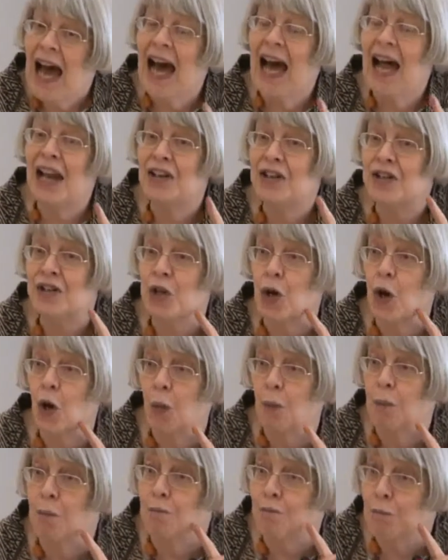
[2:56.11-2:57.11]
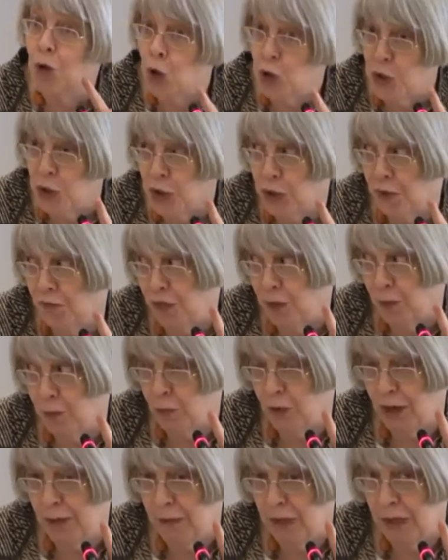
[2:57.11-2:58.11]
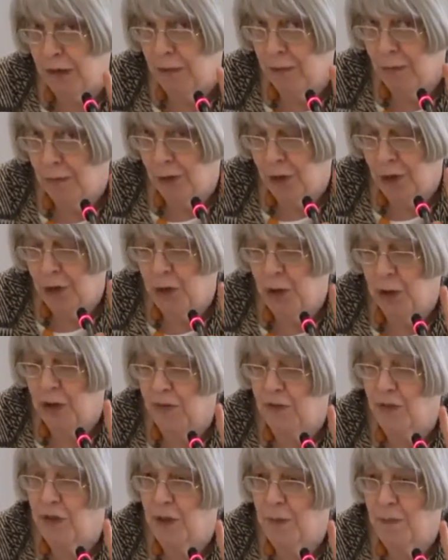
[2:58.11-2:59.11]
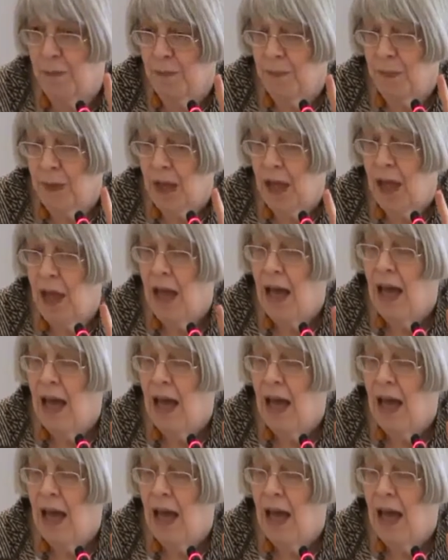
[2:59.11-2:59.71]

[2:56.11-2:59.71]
And most of them women, not all of them.